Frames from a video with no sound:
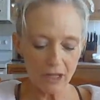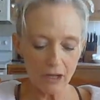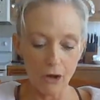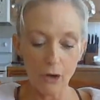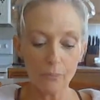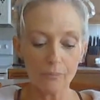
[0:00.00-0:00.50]

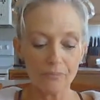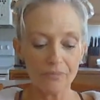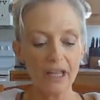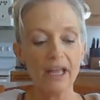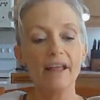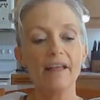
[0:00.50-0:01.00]
Oh,
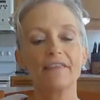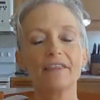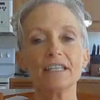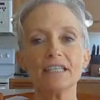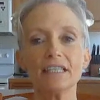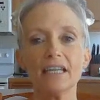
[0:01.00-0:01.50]

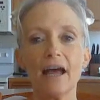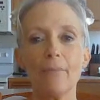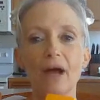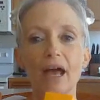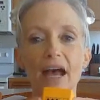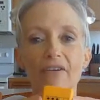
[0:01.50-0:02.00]
this time
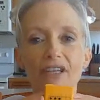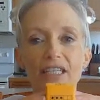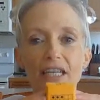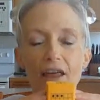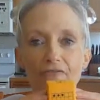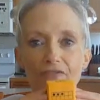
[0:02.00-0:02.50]
I have a
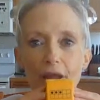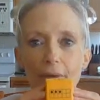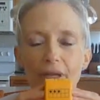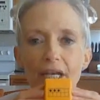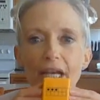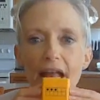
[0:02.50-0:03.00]
10 frame,
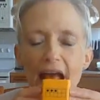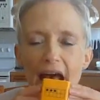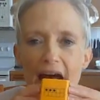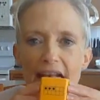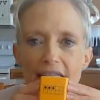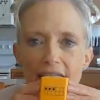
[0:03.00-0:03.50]
but it
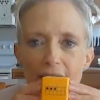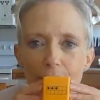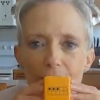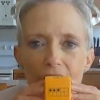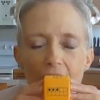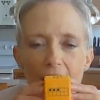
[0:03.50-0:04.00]
has
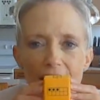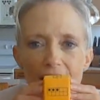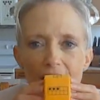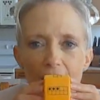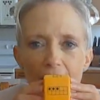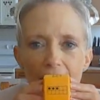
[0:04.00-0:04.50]
some
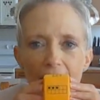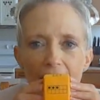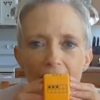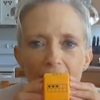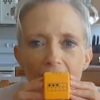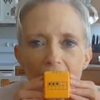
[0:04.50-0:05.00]
dots on it.
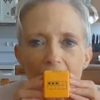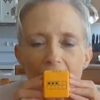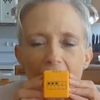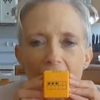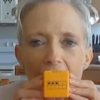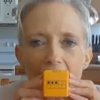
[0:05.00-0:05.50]

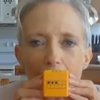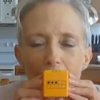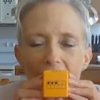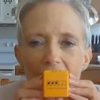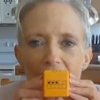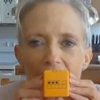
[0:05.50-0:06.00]
How
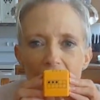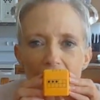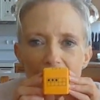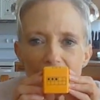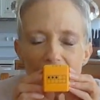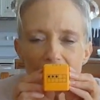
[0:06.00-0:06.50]
many
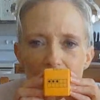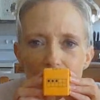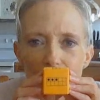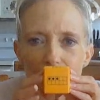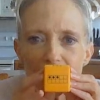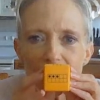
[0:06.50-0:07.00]
dots
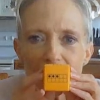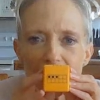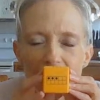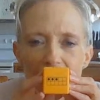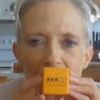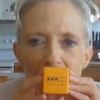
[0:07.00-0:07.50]
you
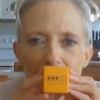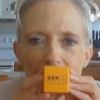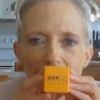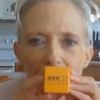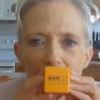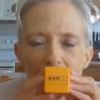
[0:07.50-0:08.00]
see?
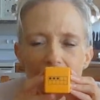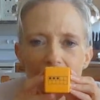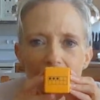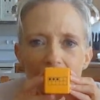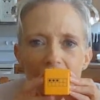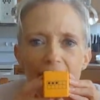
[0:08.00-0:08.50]

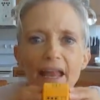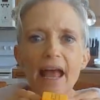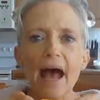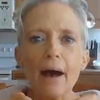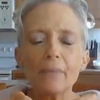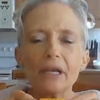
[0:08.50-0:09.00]
And
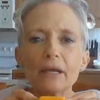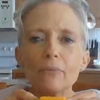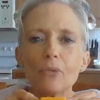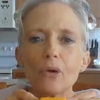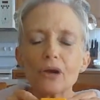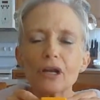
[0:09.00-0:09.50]
how many
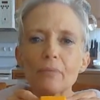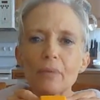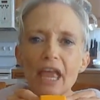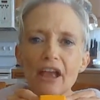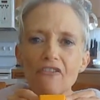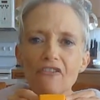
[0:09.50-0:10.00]
more to
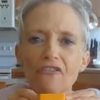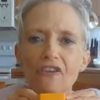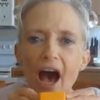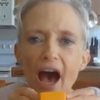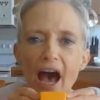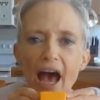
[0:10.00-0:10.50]
make
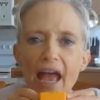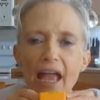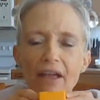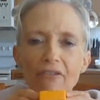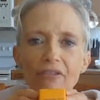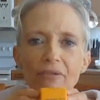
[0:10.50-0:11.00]

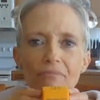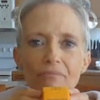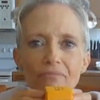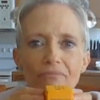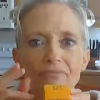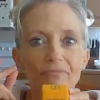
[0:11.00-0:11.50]
5?
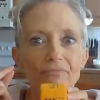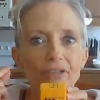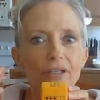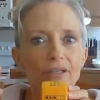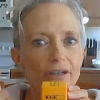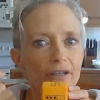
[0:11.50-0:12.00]

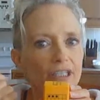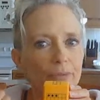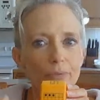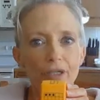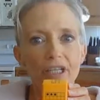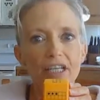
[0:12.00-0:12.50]
It's
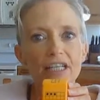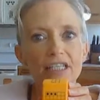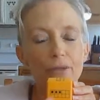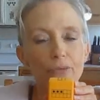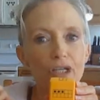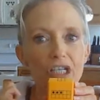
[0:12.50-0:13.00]
pretty
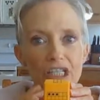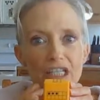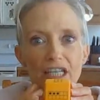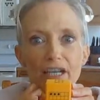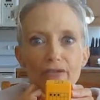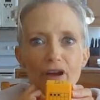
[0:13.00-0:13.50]
easy when you
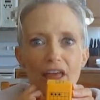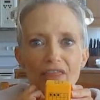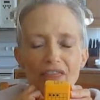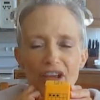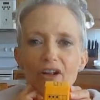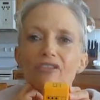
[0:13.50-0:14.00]
see it
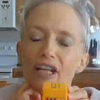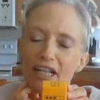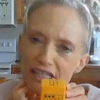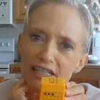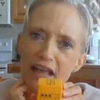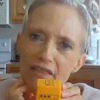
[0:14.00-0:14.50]
right there.
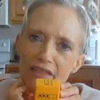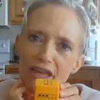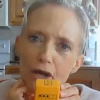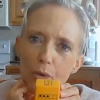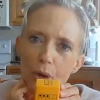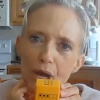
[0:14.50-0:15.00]
Let's say the
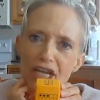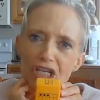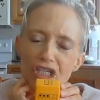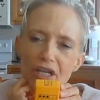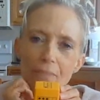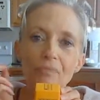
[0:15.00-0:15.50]

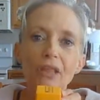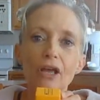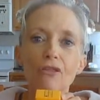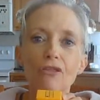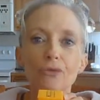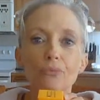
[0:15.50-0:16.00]
equation.
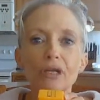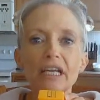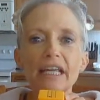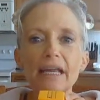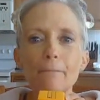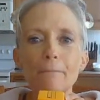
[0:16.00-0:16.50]

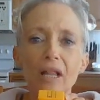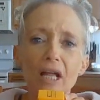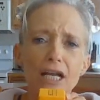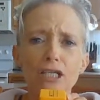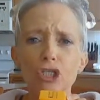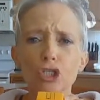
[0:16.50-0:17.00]
3
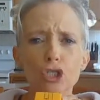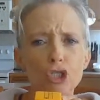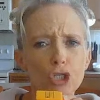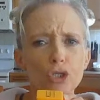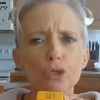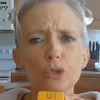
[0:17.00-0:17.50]
plus
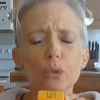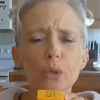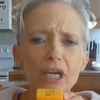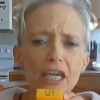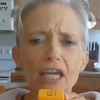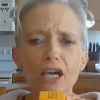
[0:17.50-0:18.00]
2
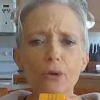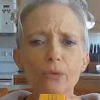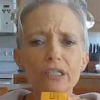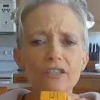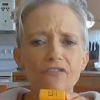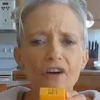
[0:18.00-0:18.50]

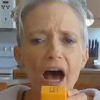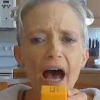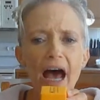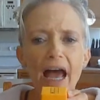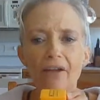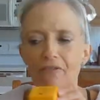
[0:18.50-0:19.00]
equals
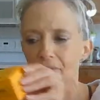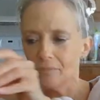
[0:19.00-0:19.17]
5.